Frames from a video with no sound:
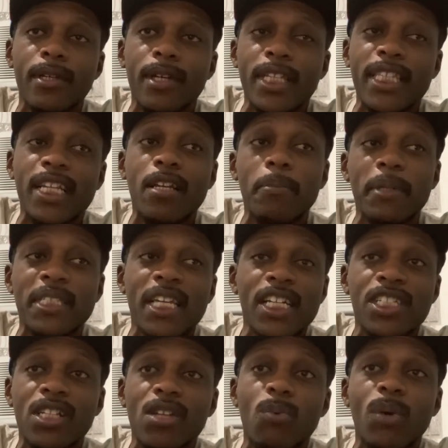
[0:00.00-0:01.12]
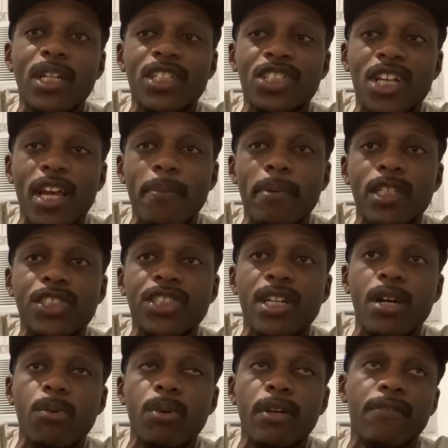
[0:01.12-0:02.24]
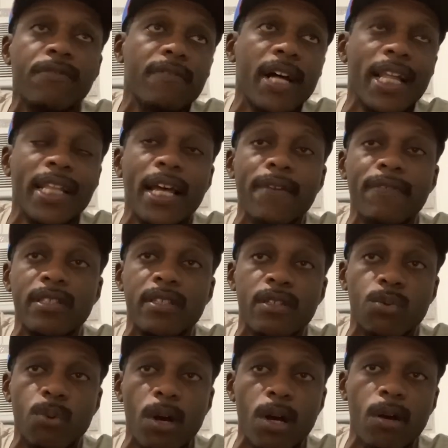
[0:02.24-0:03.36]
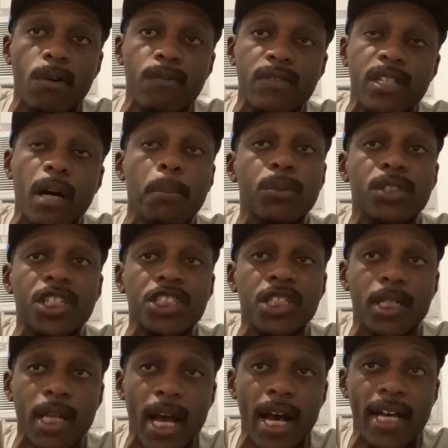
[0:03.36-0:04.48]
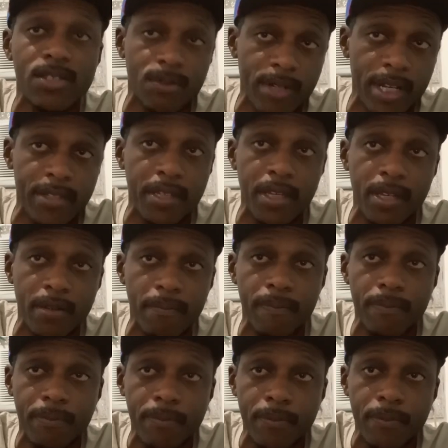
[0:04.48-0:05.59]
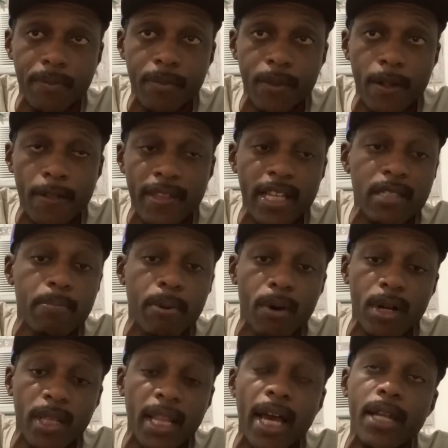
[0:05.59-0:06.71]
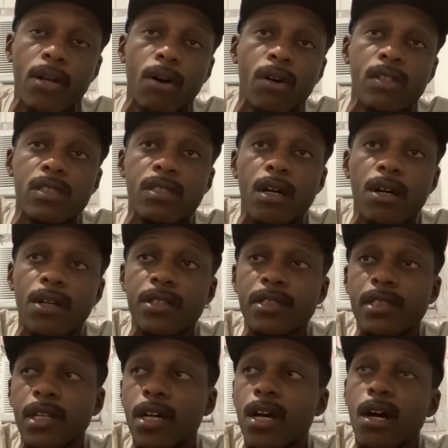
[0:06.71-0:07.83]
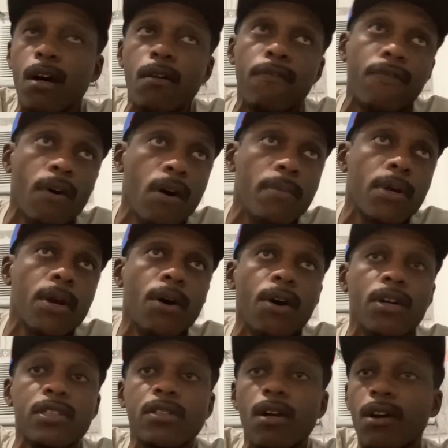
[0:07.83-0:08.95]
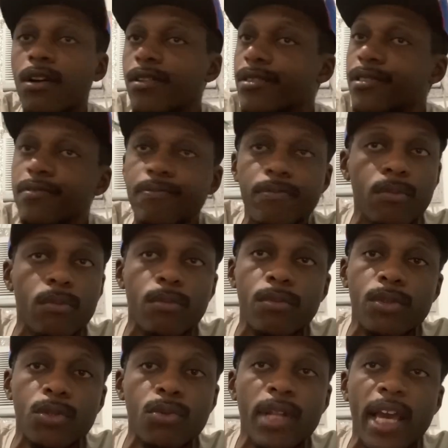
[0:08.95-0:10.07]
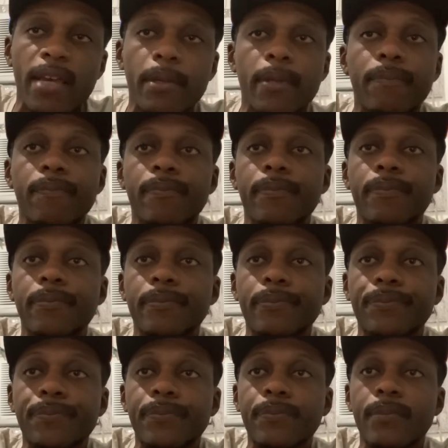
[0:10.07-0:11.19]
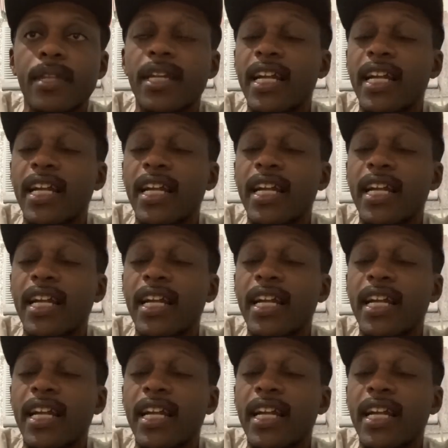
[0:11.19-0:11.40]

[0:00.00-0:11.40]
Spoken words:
They could potentially win a championship with 11 to 12 double-digit guys on their team. That's borderline all-stars, former all-stars, you name it.